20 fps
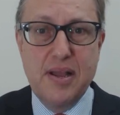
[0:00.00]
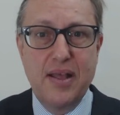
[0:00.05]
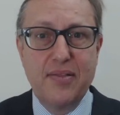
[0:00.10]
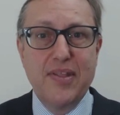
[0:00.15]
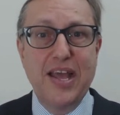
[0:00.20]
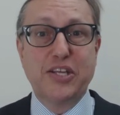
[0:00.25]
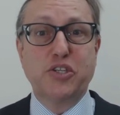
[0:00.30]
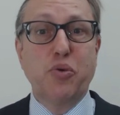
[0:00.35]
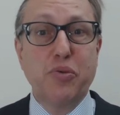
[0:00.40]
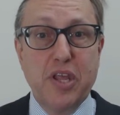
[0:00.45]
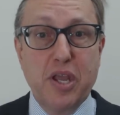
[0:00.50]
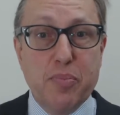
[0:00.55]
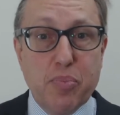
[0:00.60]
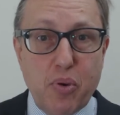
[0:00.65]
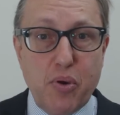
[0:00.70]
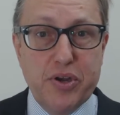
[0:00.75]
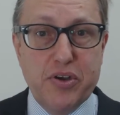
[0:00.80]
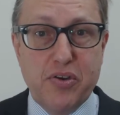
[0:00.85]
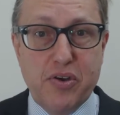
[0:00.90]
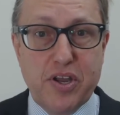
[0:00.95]
That's what the
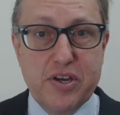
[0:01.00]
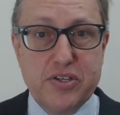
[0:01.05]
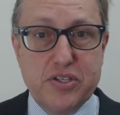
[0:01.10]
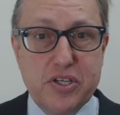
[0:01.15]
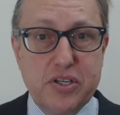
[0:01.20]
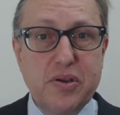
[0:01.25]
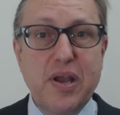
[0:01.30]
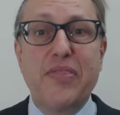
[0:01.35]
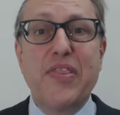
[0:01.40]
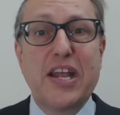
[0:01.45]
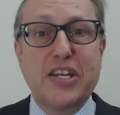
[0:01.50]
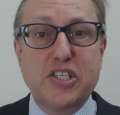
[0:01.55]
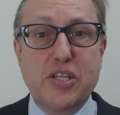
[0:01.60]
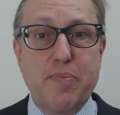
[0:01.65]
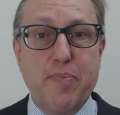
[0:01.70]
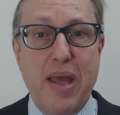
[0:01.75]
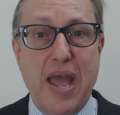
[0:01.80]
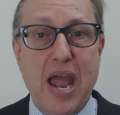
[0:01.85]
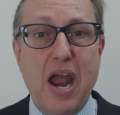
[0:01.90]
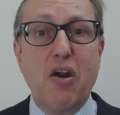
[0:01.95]
appointer can do, and that's the
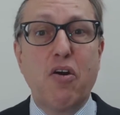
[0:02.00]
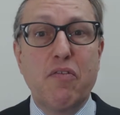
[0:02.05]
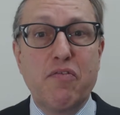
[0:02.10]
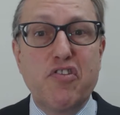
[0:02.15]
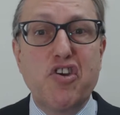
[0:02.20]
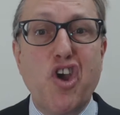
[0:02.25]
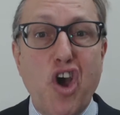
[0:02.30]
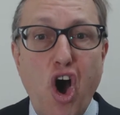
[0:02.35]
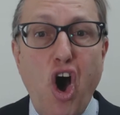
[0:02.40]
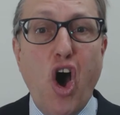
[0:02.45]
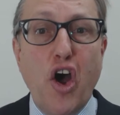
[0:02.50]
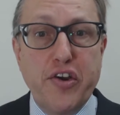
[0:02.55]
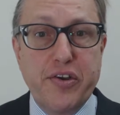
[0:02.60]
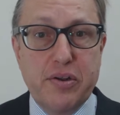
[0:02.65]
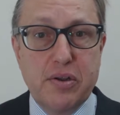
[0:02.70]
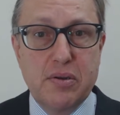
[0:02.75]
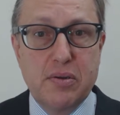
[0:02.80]
power of God.